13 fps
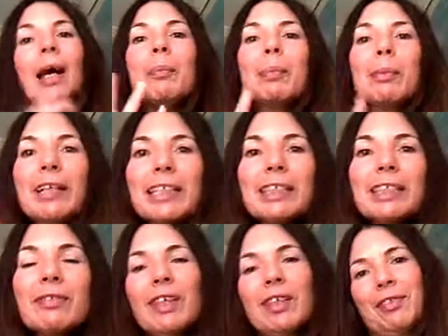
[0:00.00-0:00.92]
A
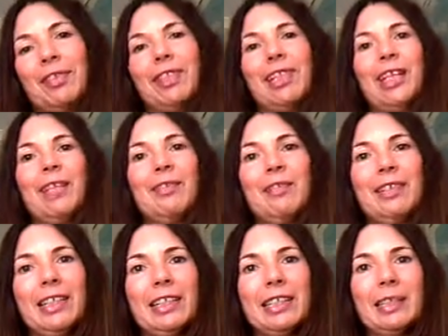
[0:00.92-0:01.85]
place for everything,
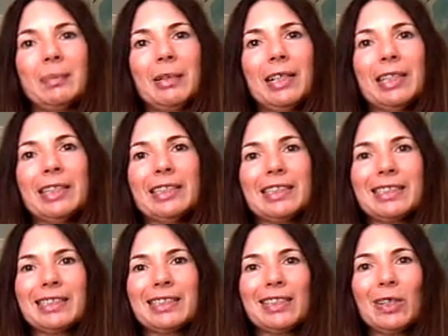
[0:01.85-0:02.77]
everything in its place.
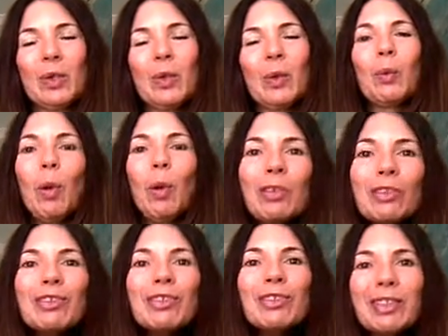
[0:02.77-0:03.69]

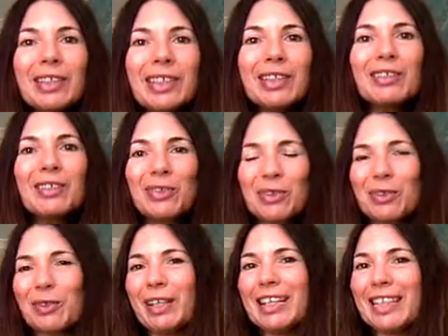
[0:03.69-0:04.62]
What do you need to
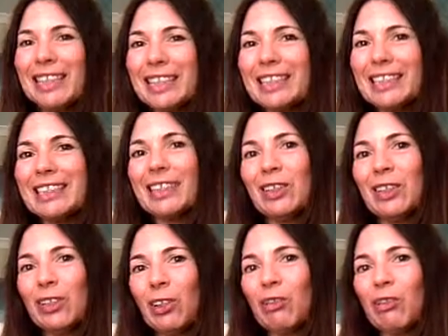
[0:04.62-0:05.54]
do? There is a
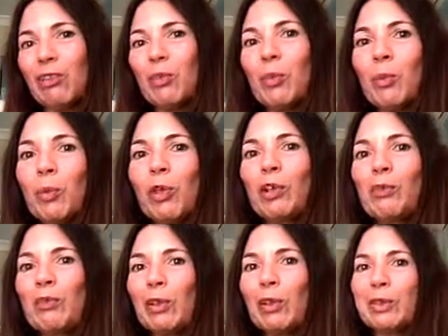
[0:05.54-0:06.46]
logical
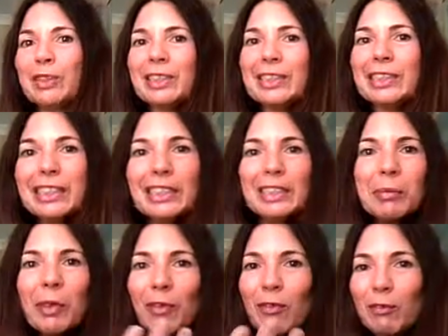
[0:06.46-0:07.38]
workflow system
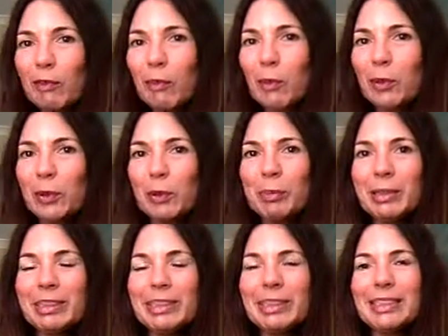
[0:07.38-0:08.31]
for your
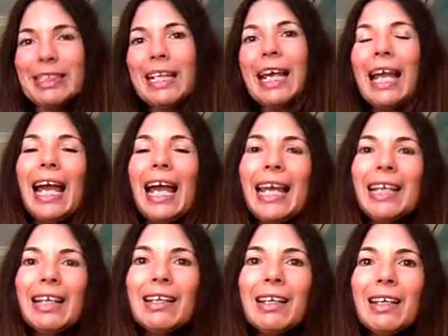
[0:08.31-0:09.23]
business.
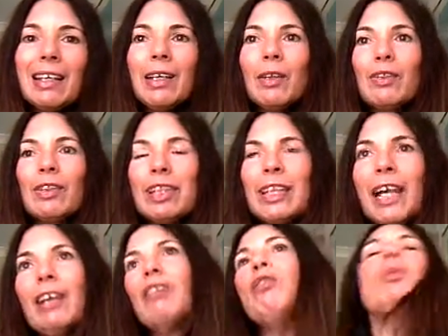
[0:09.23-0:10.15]
And the
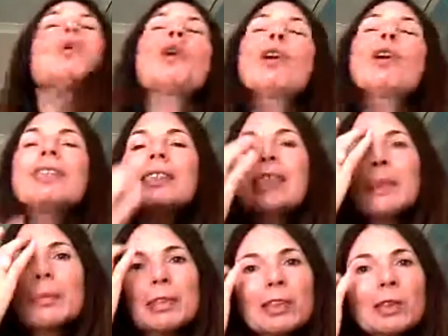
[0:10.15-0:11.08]
actual
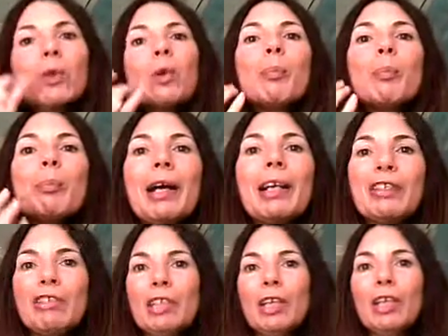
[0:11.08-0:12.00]
concept is called
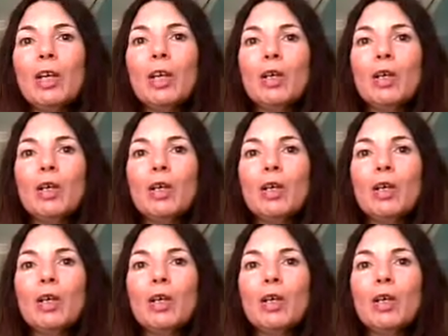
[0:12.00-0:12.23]
batching.